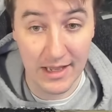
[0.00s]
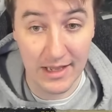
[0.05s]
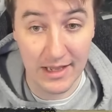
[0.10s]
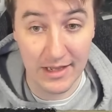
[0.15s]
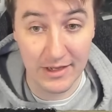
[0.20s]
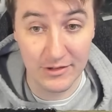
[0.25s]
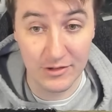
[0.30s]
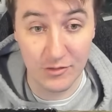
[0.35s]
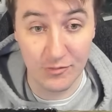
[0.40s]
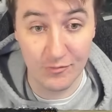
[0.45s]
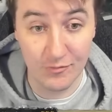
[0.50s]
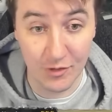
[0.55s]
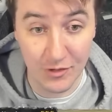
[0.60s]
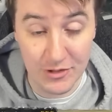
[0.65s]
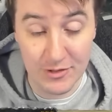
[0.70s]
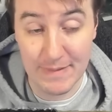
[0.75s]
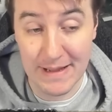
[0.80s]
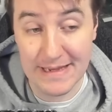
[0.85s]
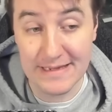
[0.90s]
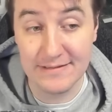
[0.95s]
you
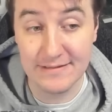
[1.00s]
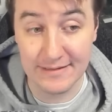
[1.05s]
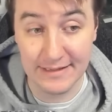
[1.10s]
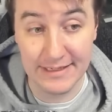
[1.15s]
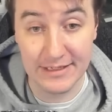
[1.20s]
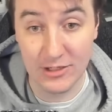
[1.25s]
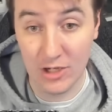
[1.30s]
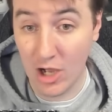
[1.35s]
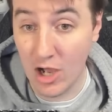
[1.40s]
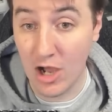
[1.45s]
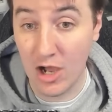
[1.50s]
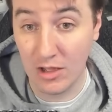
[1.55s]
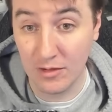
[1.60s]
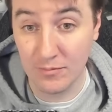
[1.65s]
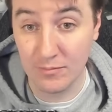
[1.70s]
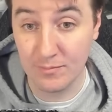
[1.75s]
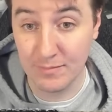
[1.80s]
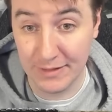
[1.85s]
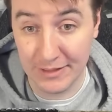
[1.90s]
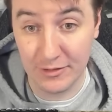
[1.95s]
fundamentally
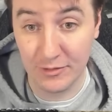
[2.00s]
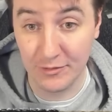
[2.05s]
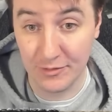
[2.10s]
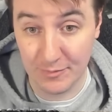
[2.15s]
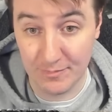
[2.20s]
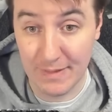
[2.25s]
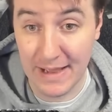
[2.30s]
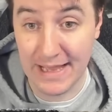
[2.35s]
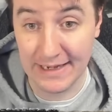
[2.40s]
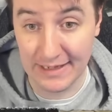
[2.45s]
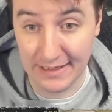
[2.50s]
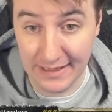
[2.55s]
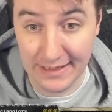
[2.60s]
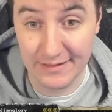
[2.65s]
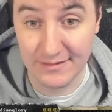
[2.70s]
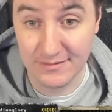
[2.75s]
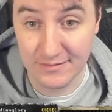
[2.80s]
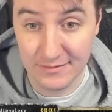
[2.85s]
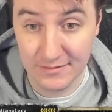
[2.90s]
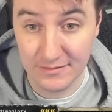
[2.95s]
can't build a bad
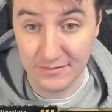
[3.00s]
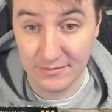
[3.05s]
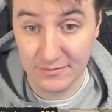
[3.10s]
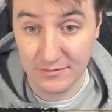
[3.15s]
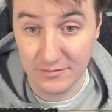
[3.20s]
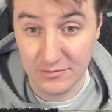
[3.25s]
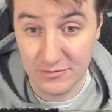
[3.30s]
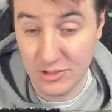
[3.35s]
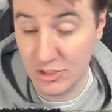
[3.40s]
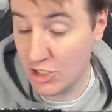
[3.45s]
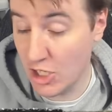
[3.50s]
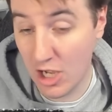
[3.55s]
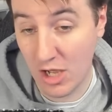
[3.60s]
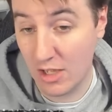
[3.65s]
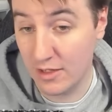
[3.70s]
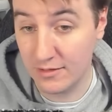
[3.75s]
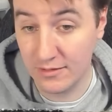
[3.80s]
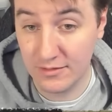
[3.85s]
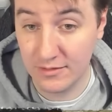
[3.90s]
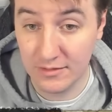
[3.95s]
list. You
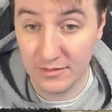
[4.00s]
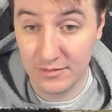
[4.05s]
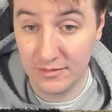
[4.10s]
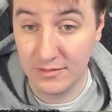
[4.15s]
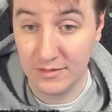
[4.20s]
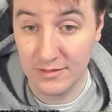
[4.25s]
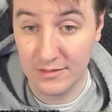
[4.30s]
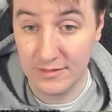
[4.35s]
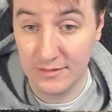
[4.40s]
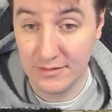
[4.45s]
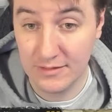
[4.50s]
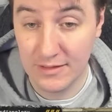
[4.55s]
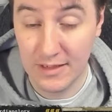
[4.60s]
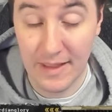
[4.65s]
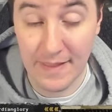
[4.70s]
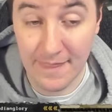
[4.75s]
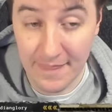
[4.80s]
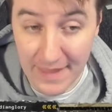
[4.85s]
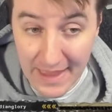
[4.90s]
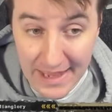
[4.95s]
can't.
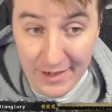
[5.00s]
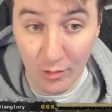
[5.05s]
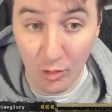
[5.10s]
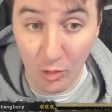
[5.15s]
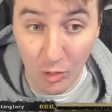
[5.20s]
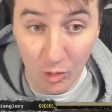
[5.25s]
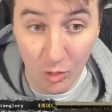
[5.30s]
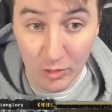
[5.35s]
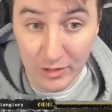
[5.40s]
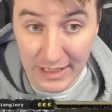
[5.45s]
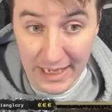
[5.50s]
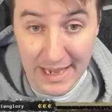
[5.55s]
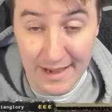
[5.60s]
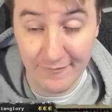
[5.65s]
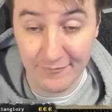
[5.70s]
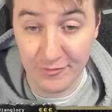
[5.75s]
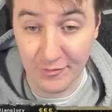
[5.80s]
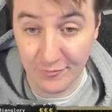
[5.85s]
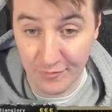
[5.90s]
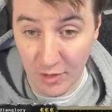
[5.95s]
And then all you have
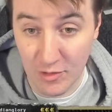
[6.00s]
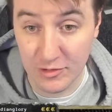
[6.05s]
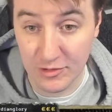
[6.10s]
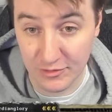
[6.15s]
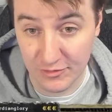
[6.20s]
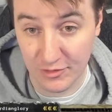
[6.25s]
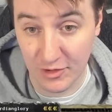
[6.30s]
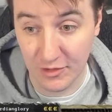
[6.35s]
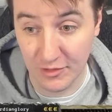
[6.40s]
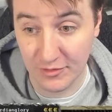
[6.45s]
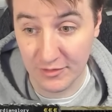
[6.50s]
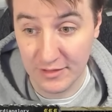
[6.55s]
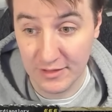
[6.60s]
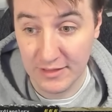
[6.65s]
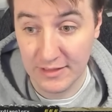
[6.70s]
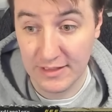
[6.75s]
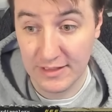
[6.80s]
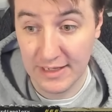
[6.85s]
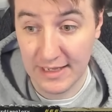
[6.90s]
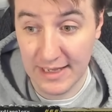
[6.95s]
to focus on
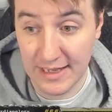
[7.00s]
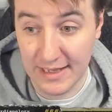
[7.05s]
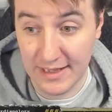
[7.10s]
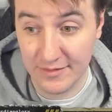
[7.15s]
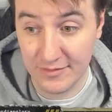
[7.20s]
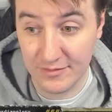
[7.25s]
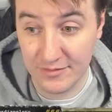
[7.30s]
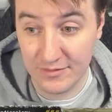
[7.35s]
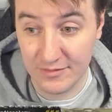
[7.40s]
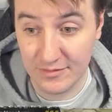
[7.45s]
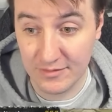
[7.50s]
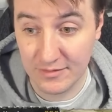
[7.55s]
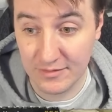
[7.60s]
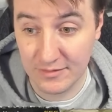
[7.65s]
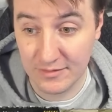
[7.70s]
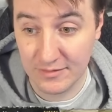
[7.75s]
is